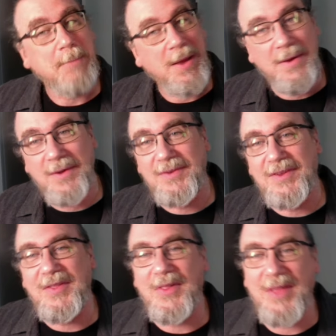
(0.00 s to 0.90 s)
Eh, you can see
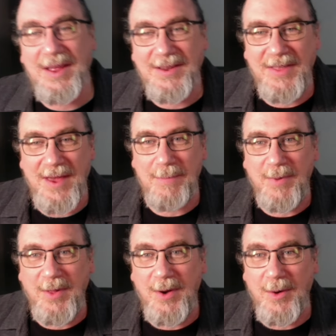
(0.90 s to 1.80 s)
the link to that below.